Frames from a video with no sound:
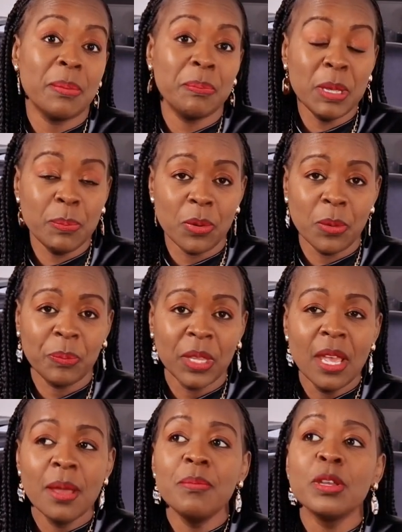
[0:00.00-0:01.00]
people,
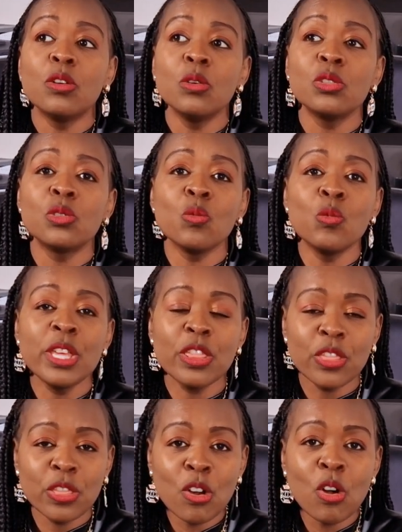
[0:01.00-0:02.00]
because we
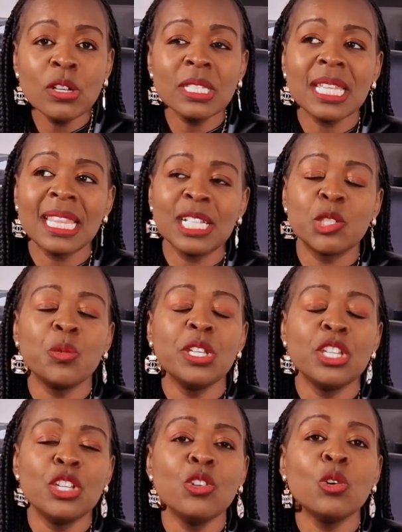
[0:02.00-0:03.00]
thought that we
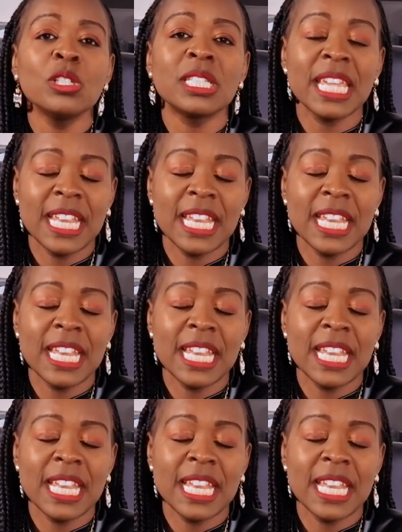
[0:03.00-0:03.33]
did not